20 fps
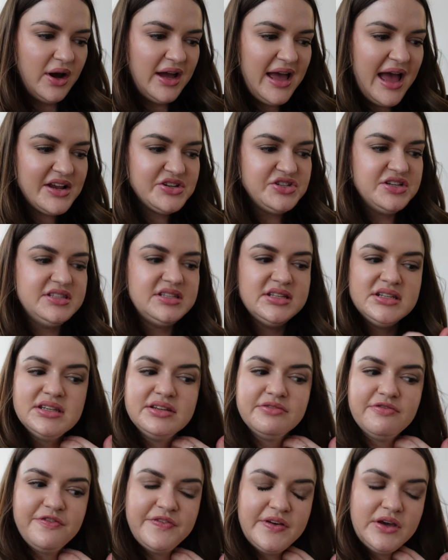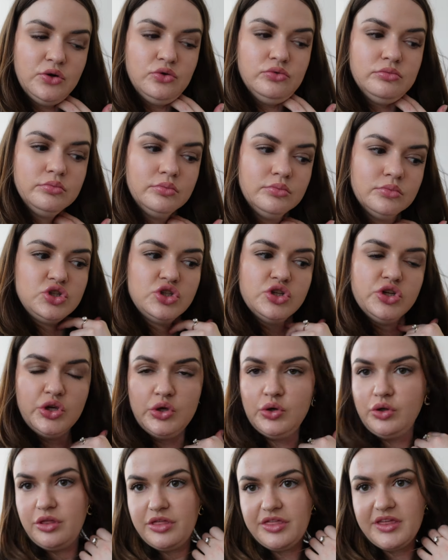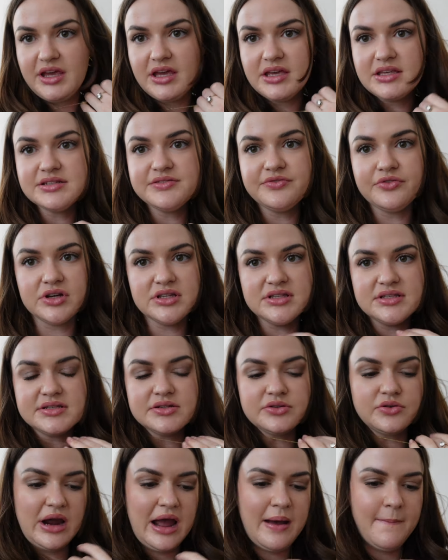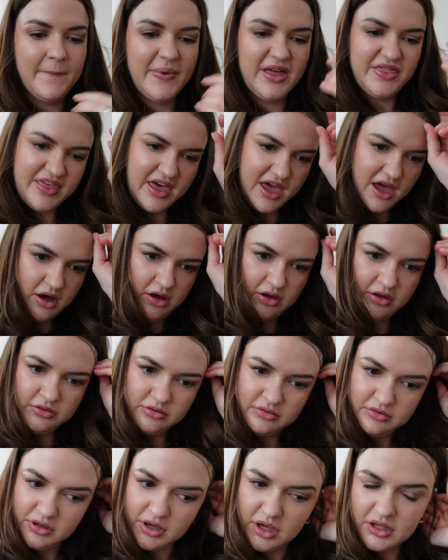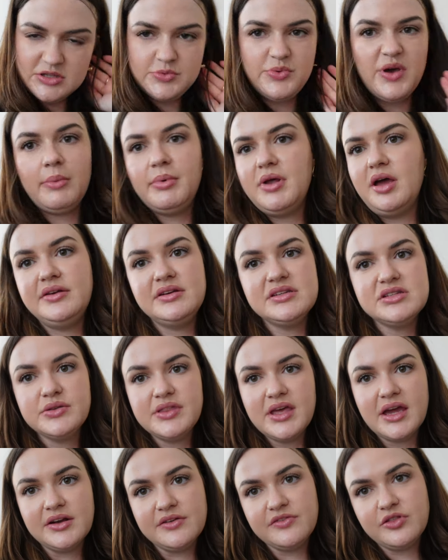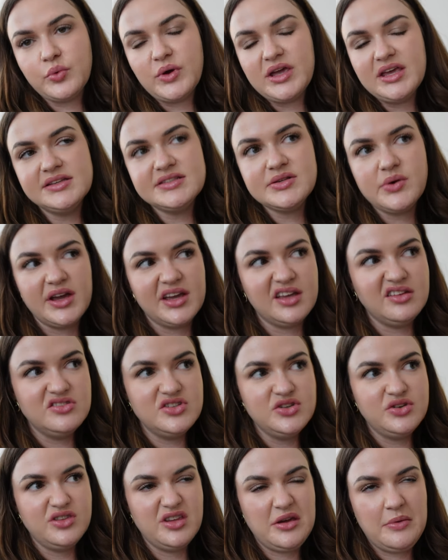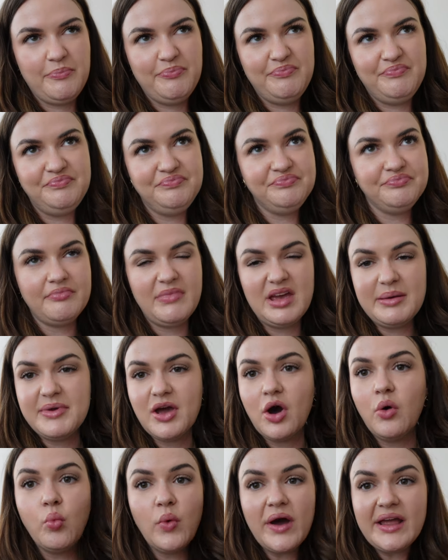I actually didn't film two things for Instagram, but they aren't going to be uploaded until the end of the week, so I can do them maybe on